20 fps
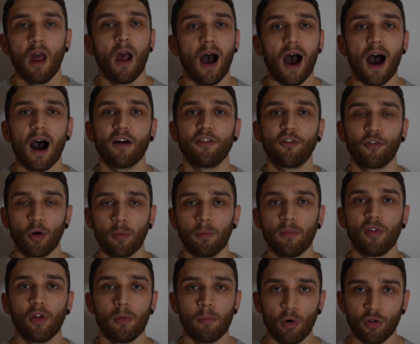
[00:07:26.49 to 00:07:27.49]
are from
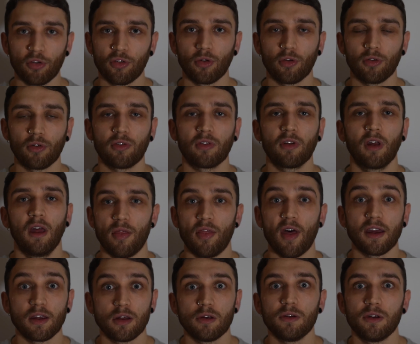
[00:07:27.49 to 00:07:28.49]
the muscles
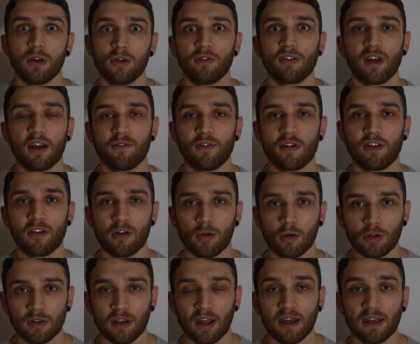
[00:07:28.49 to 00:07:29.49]
that you use every
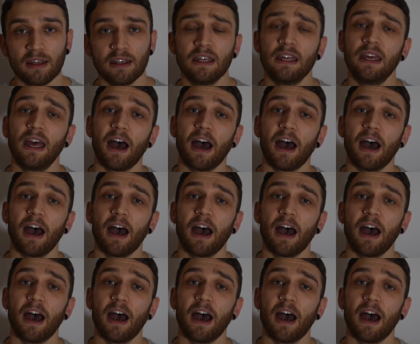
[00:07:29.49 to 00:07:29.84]
single day.